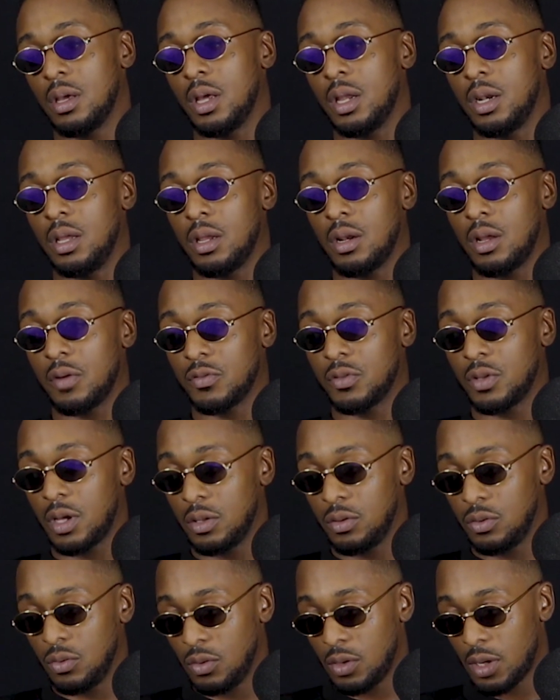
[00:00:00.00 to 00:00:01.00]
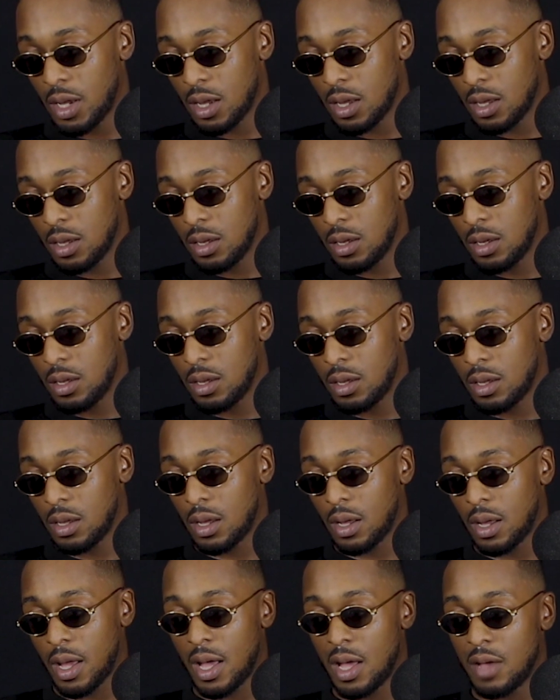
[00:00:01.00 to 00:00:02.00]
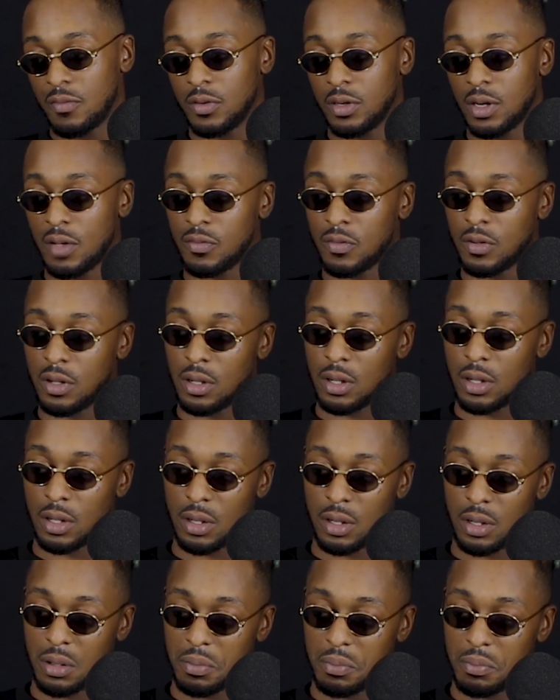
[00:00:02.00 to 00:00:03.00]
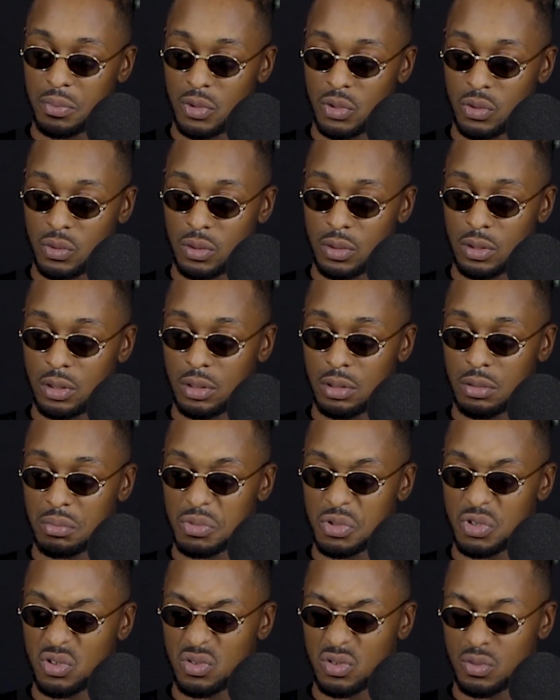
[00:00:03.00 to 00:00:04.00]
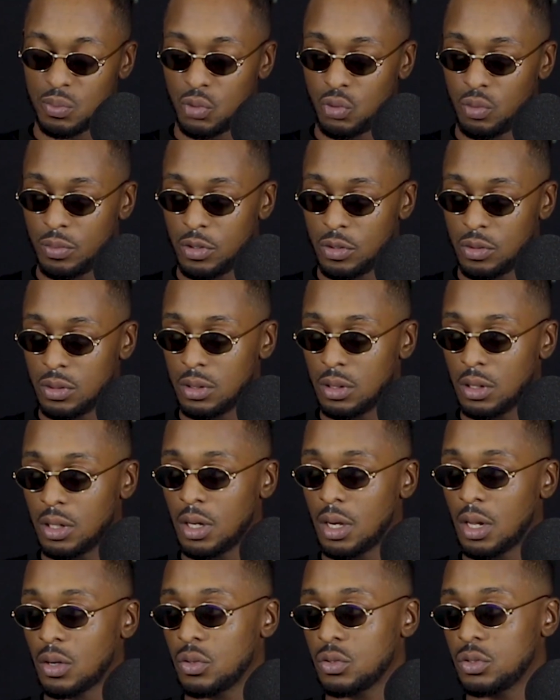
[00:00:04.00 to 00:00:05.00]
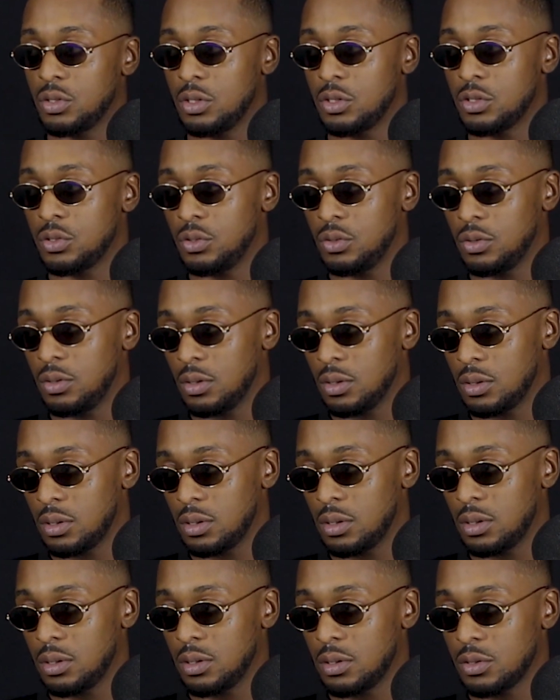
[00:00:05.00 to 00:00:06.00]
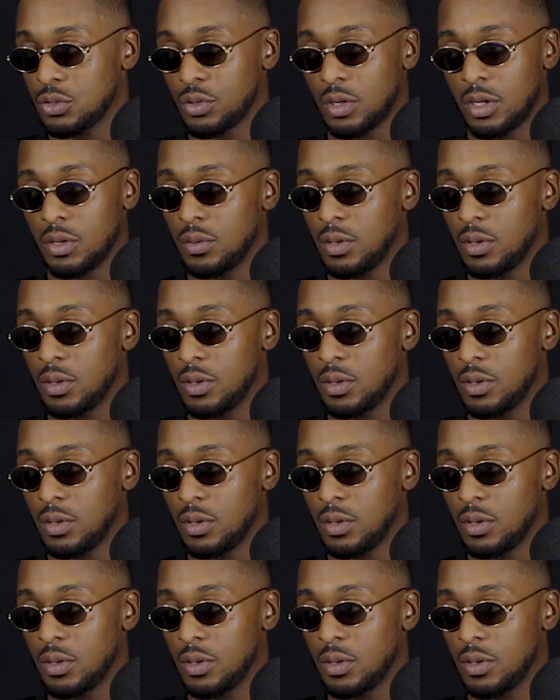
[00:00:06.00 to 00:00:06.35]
and then after I do that, I have another meal, small meal, and then I go to the studio straight